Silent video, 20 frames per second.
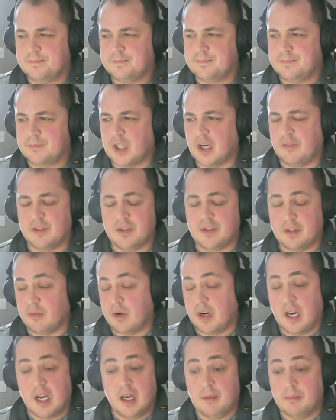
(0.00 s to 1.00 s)
Obviously
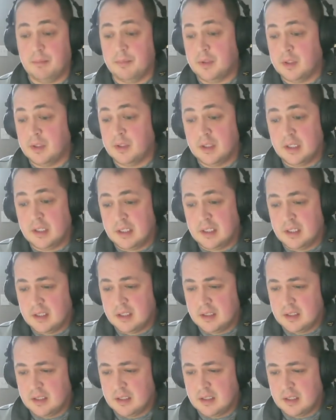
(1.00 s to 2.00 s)
Rahm.
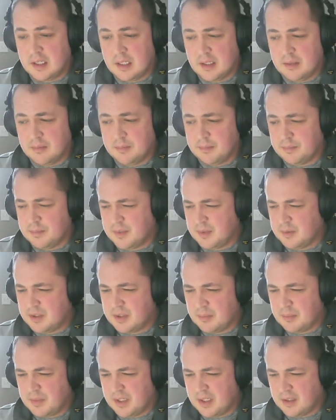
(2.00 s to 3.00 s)
There was
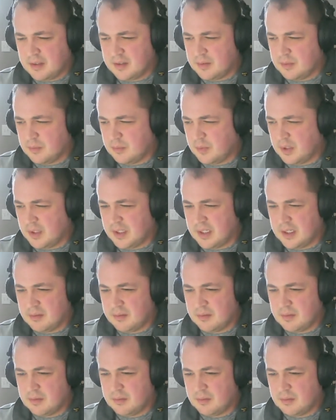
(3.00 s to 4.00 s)
somebody else who won that.
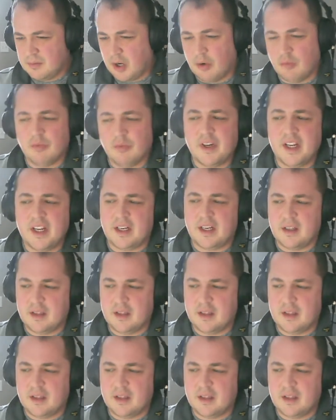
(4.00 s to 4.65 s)
Oh, Reed.